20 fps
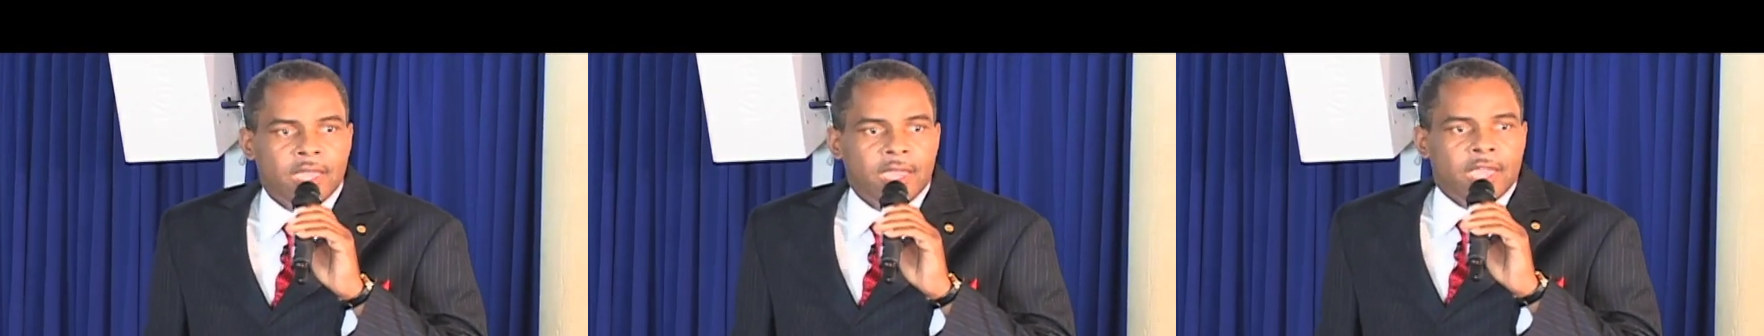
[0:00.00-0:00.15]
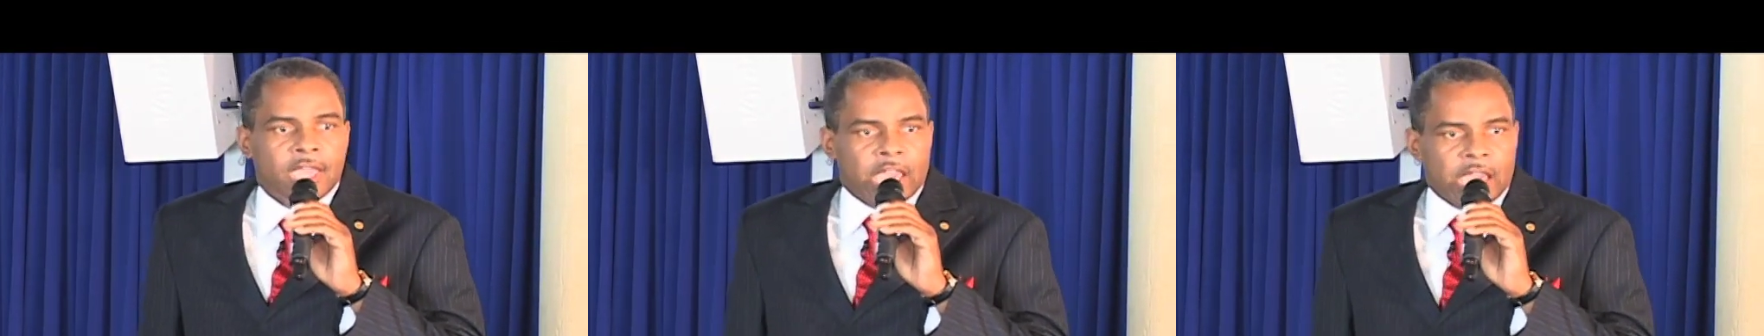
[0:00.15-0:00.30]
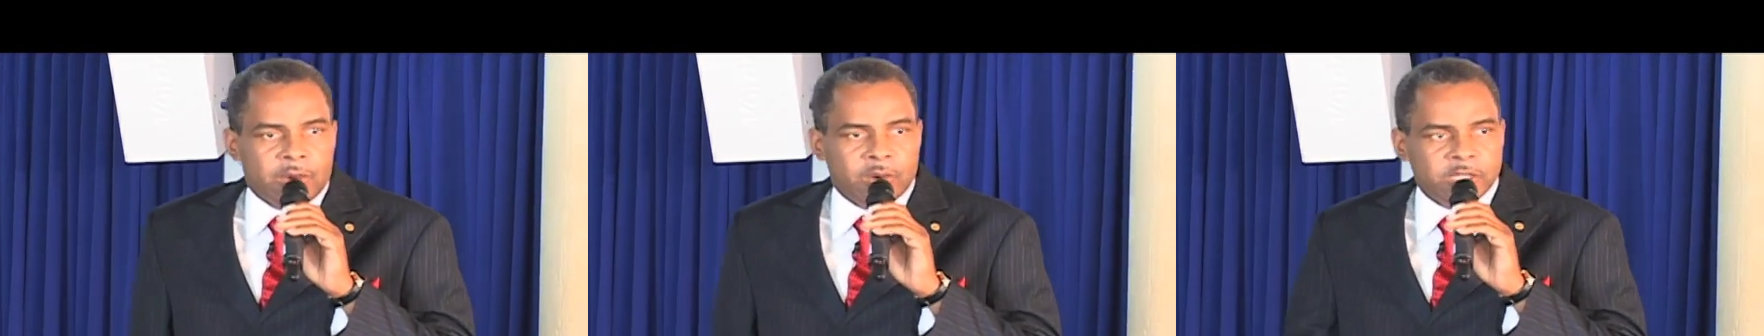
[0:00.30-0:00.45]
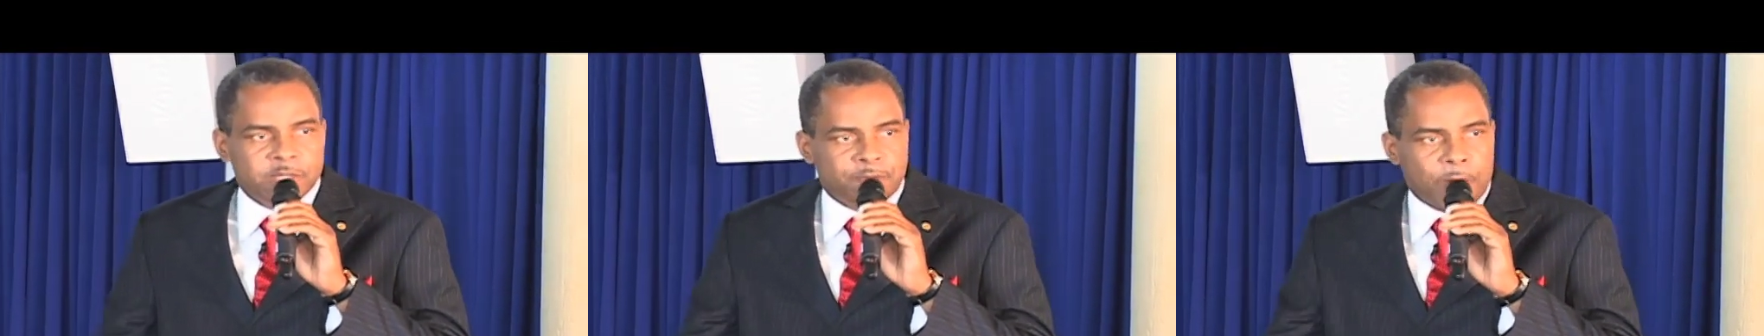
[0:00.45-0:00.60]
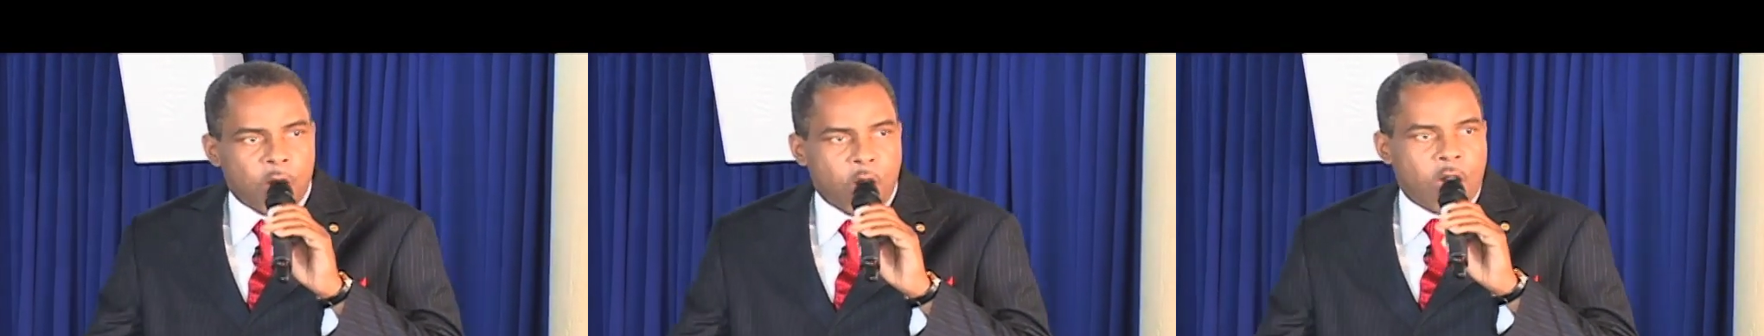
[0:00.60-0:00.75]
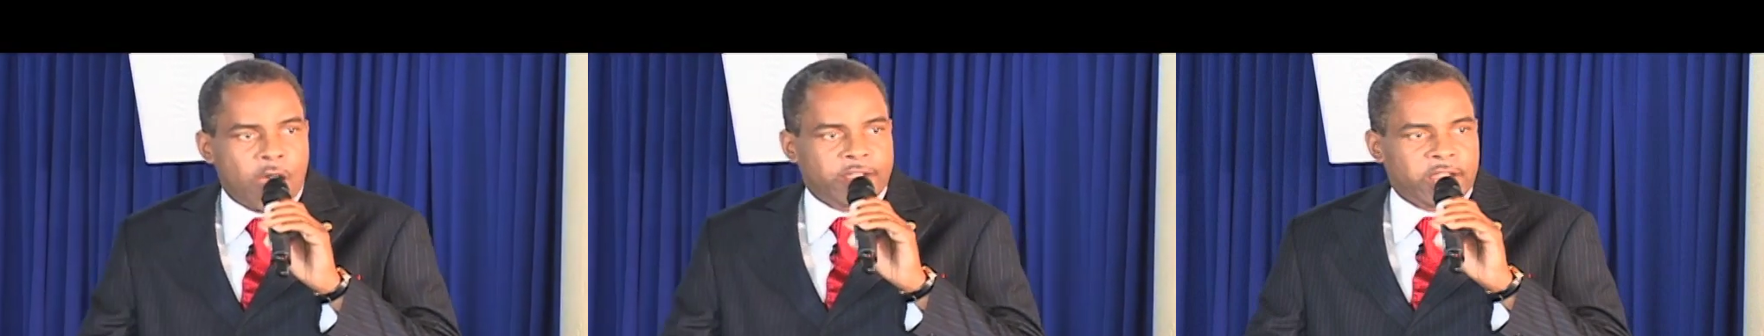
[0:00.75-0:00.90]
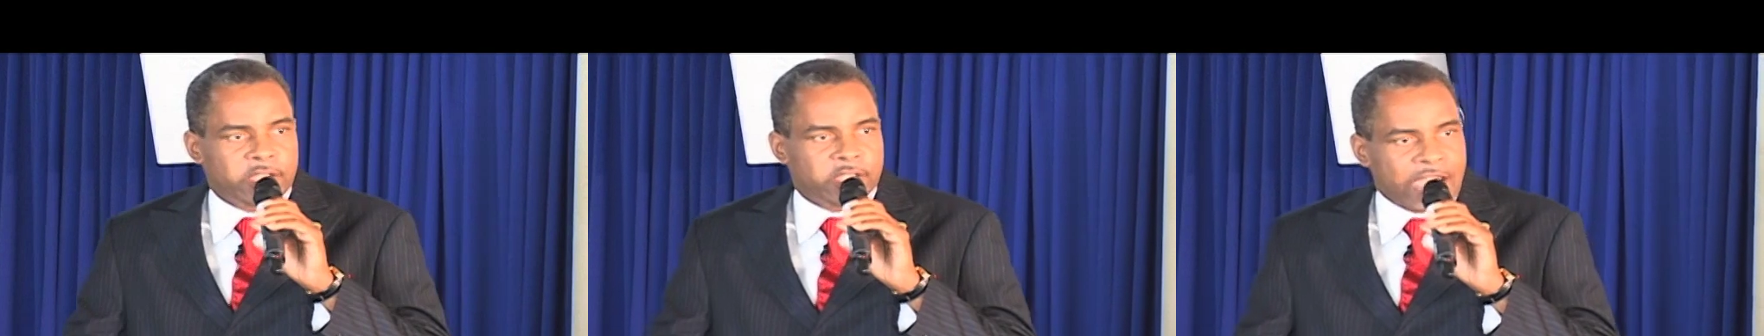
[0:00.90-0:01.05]
He was
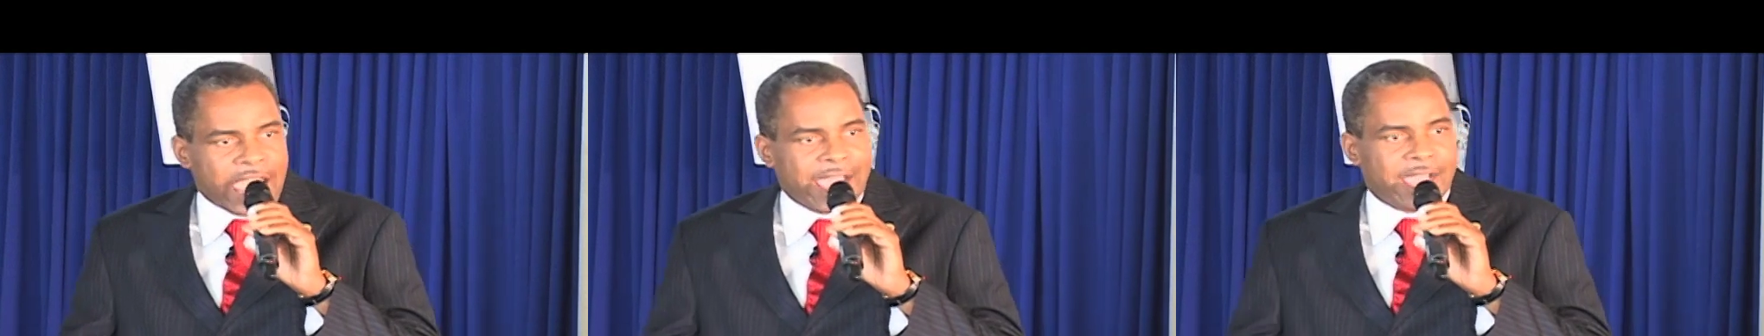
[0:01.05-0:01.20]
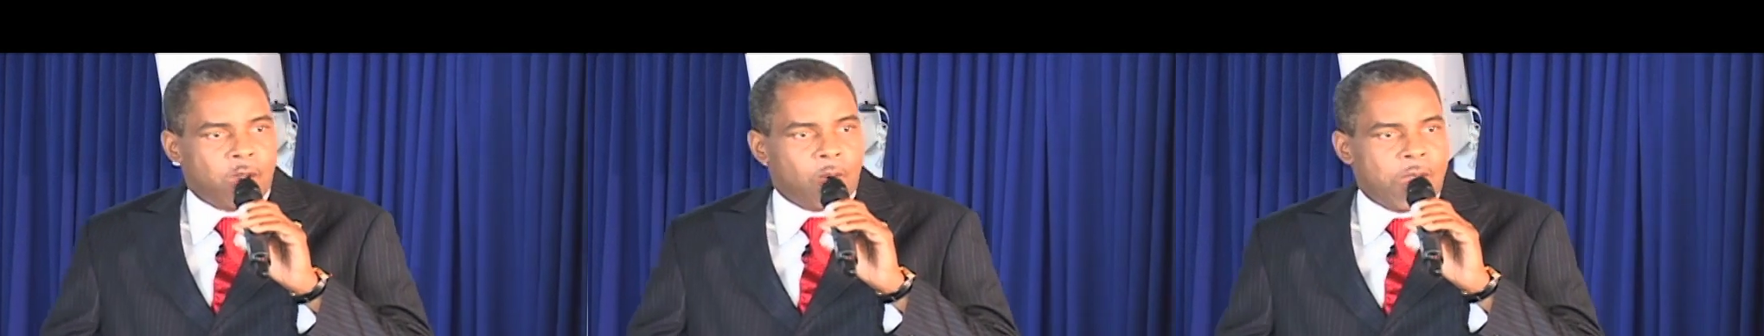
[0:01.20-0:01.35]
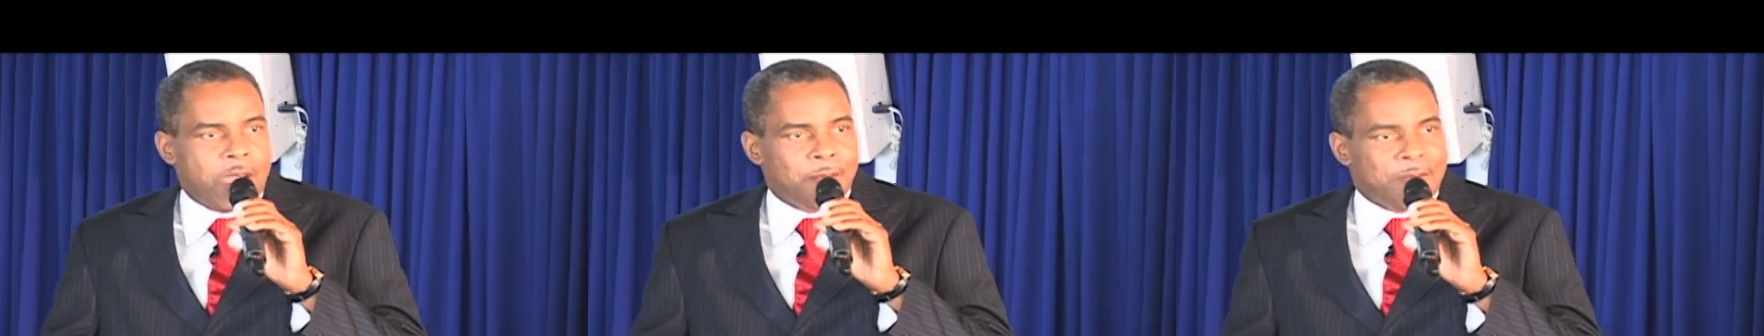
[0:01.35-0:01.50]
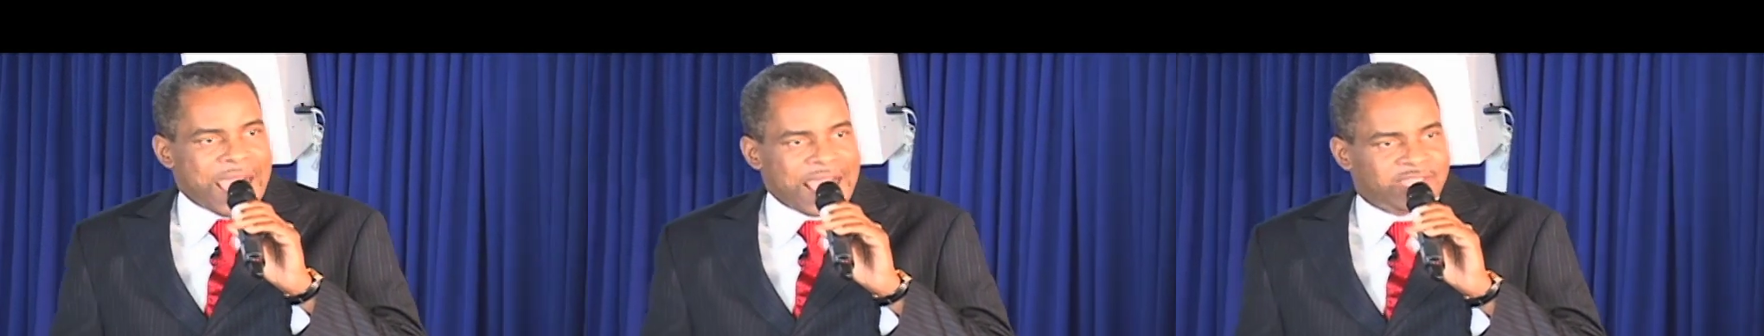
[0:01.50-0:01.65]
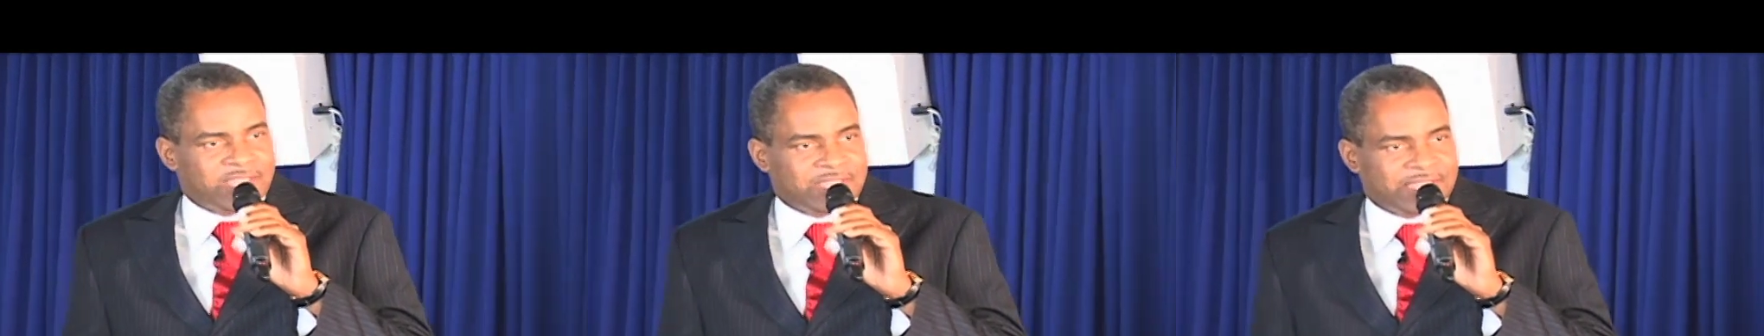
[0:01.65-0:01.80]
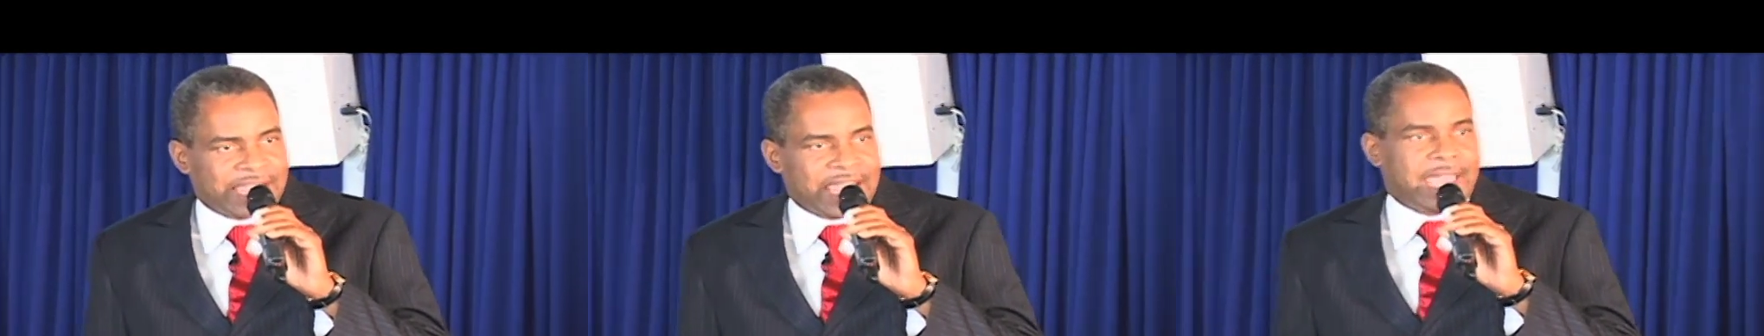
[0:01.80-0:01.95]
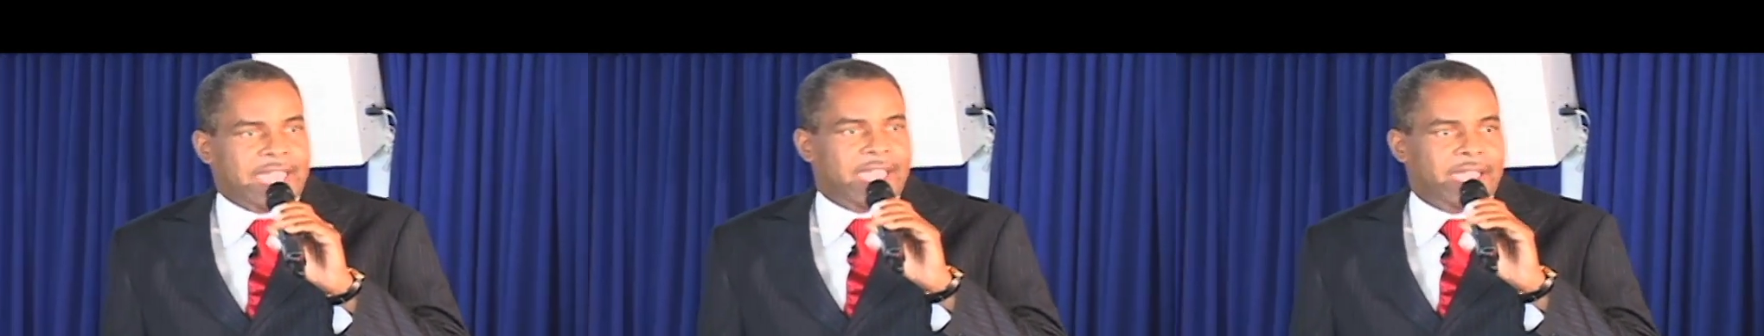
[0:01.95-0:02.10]
born to take away my
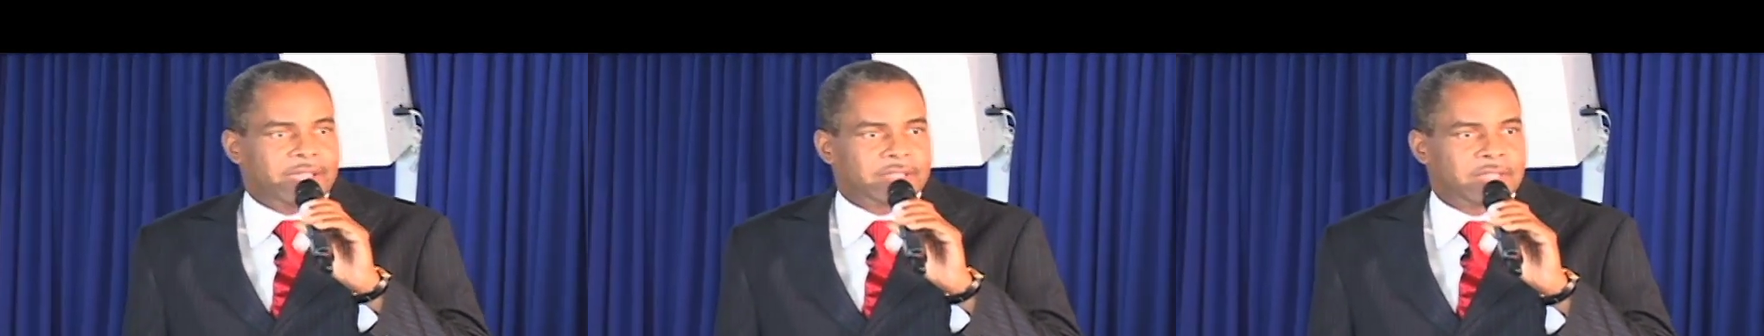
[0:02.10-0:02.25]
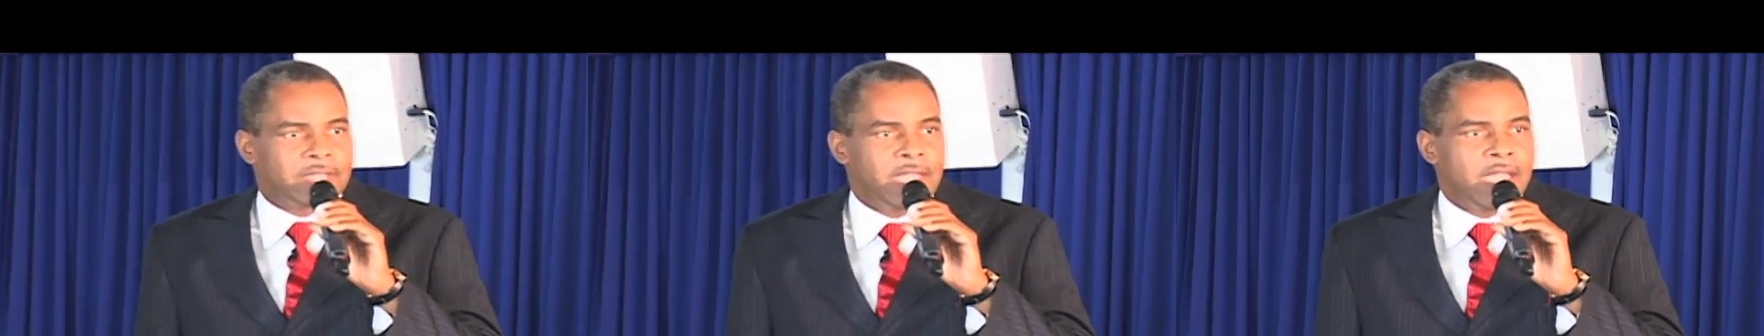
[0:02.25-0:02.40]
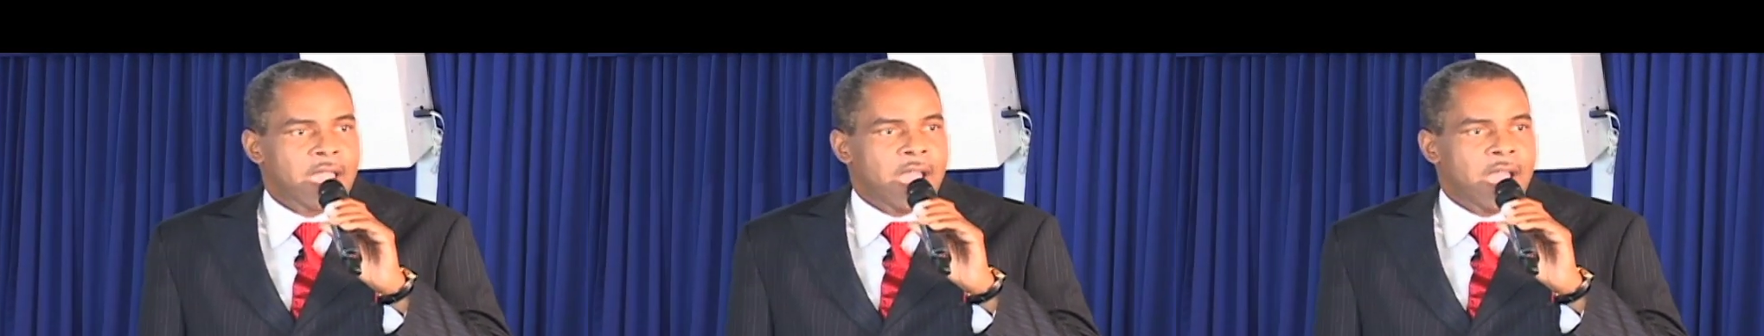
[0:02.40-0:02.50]
sins.